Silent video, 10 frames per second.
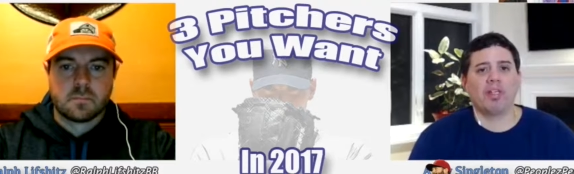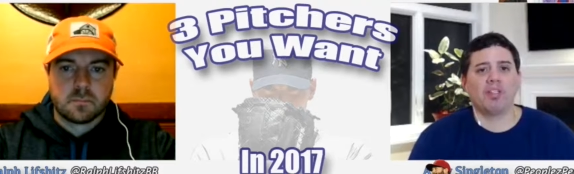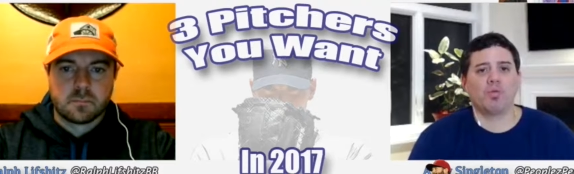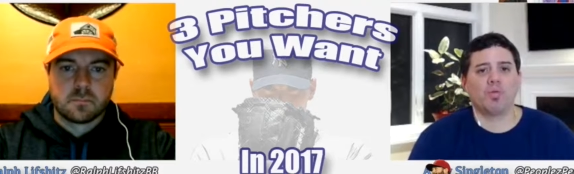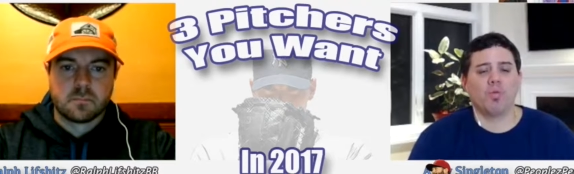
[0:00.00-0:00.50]

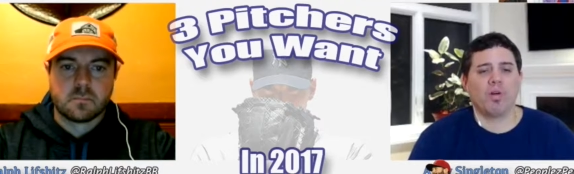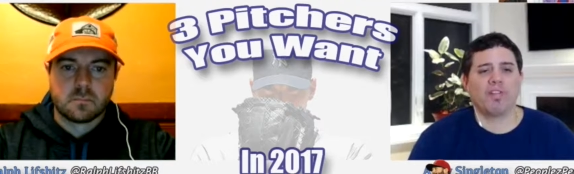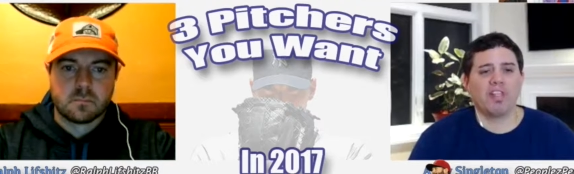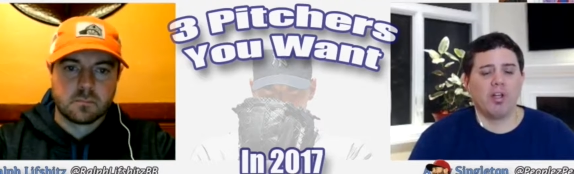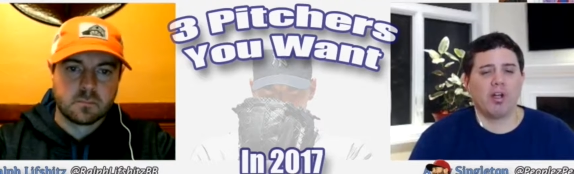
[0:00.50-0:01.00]
Speaker 1: He's one
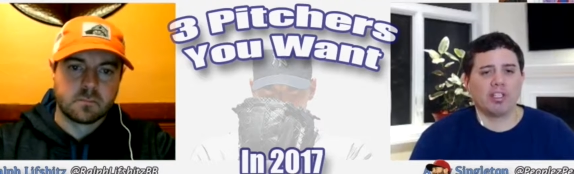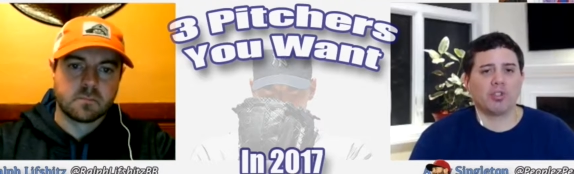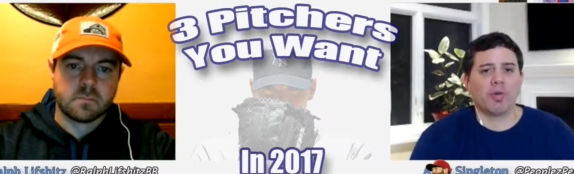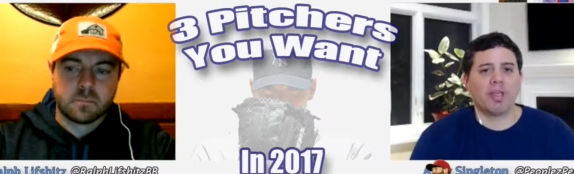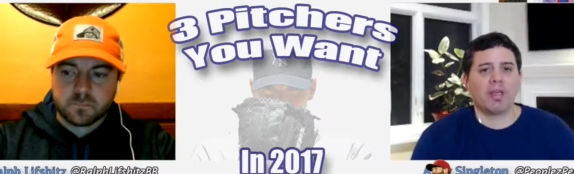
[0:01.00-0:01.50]
of the young,
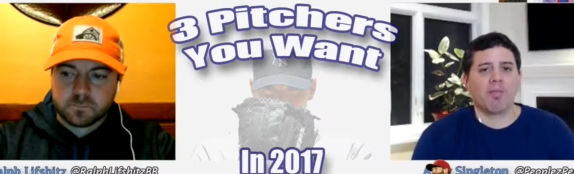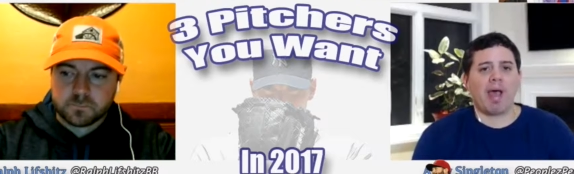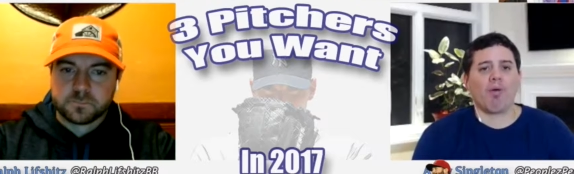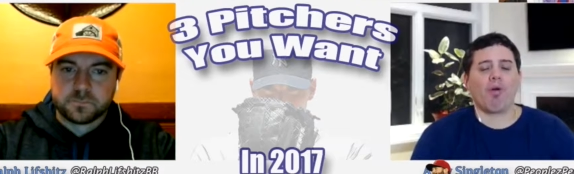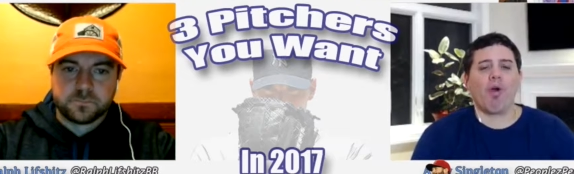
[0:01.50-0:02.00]
intriguing
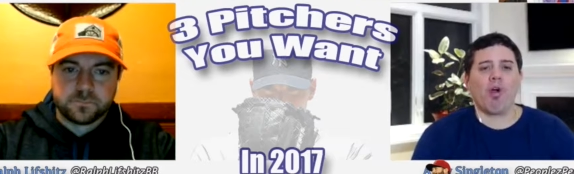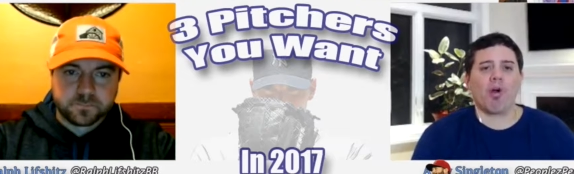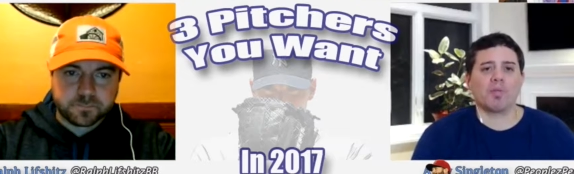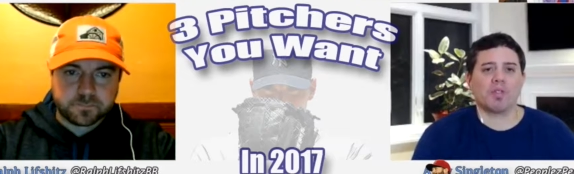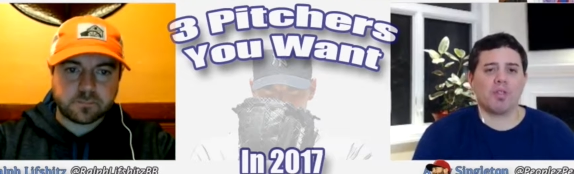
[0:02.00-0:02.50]
power
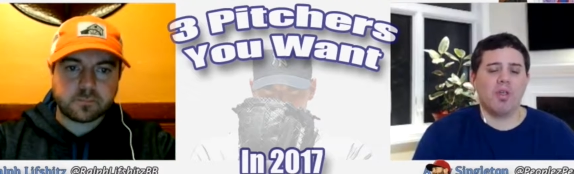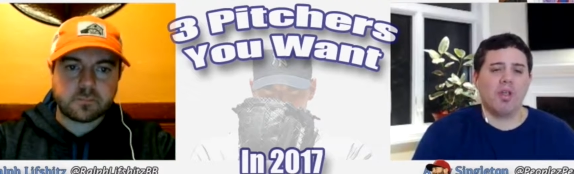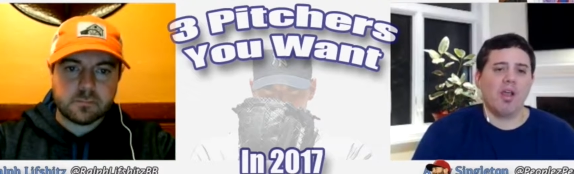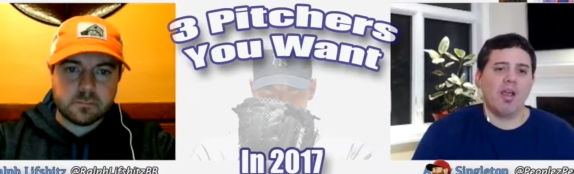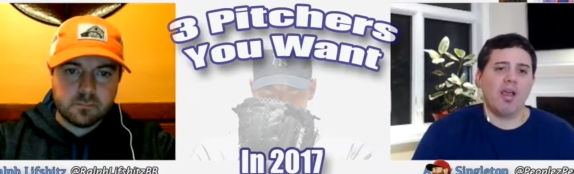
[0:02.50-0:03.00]
arms.
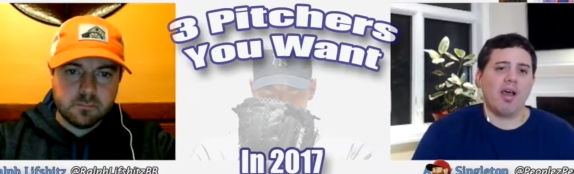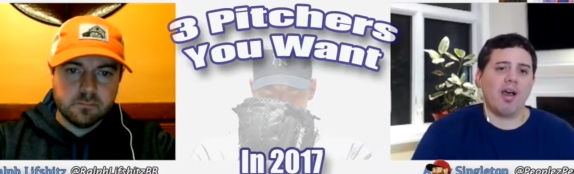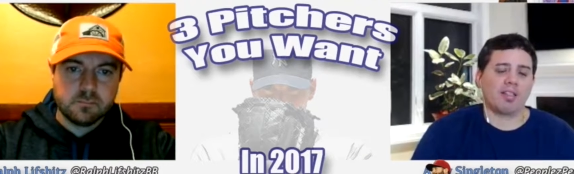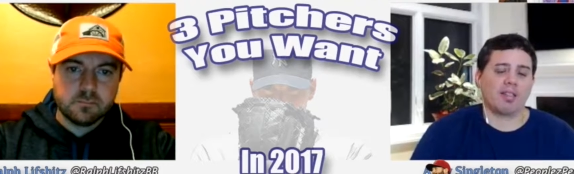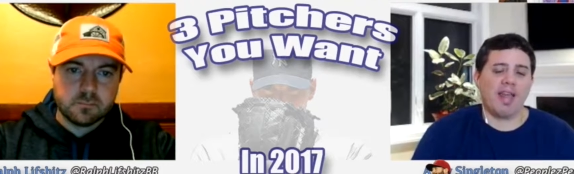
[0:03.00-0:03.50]

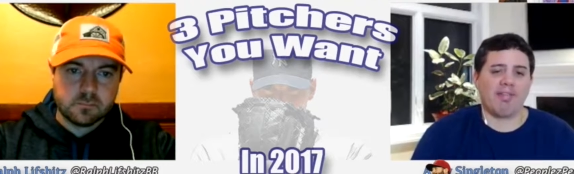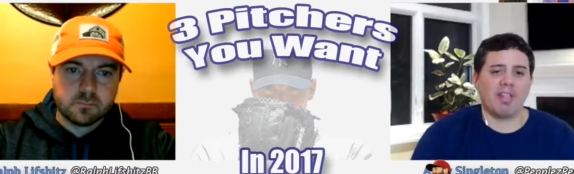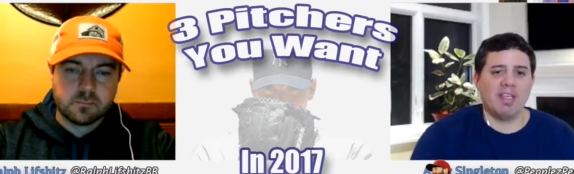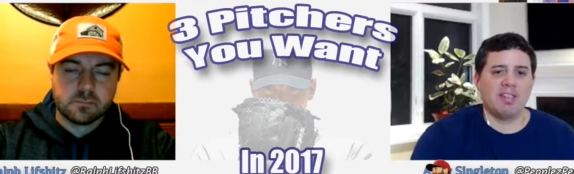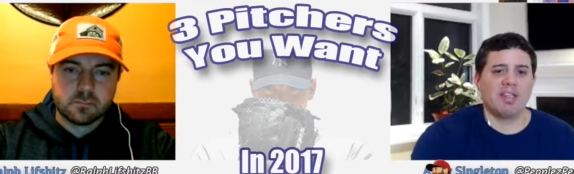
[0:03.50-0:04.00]
As a
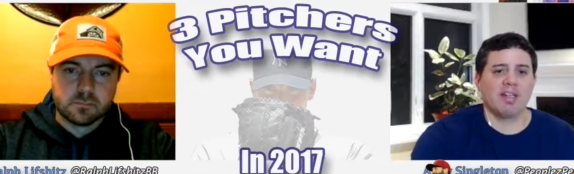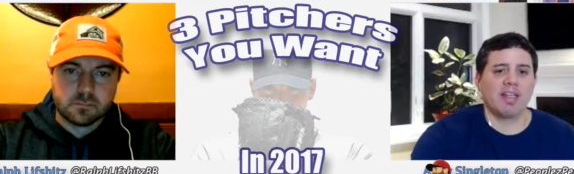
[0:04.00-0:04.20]
lefty, he's going to